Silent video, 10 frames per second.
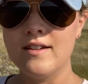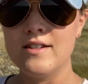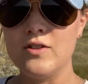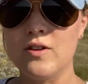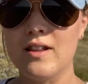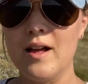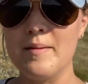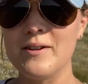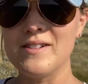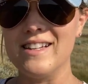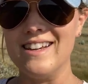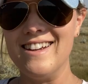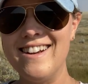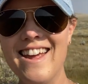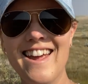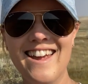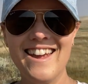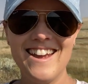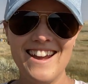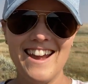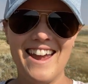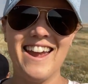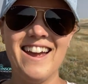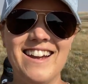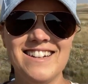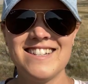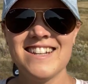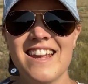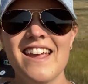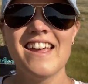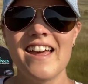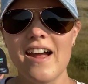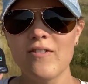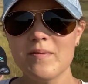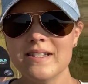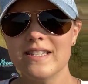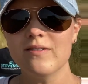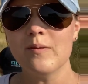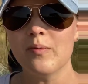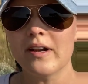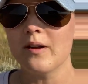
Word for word: two kilometers in, and everyone's doing pretty